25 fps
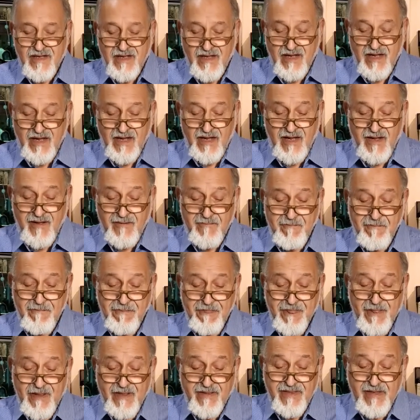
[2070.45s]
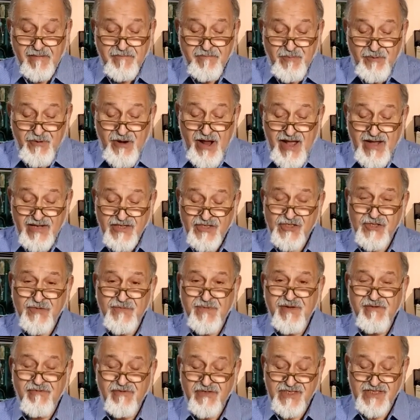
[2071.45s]
The prayers to
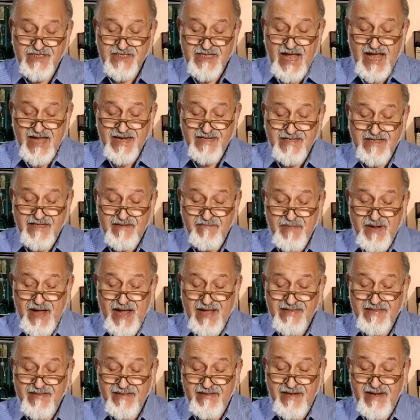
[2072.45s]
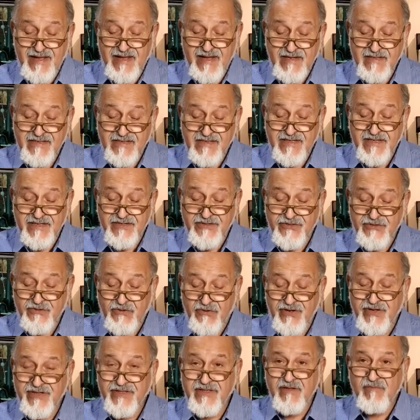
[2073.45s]
be recited by the laity
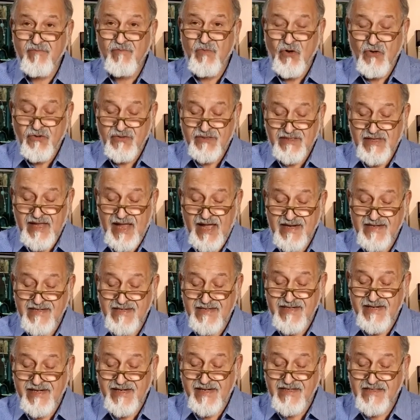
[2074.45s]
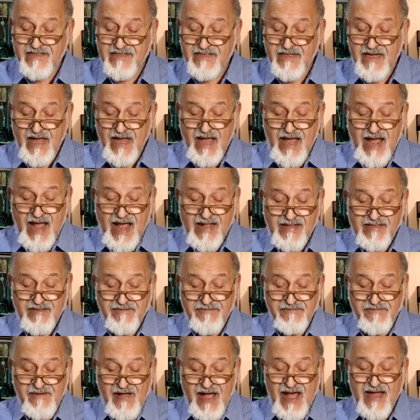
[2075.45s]
during the Muktad days at
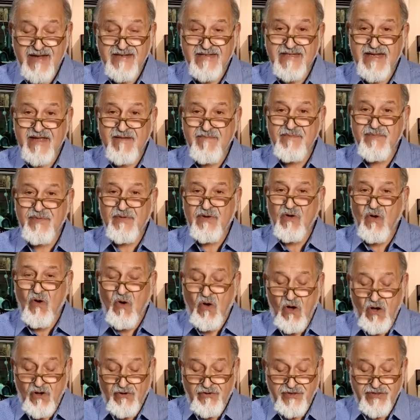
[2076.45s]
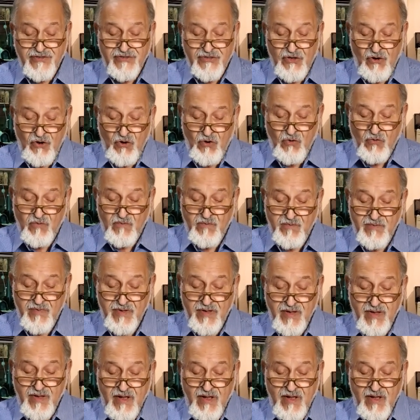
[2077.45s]
the fire temple or at home.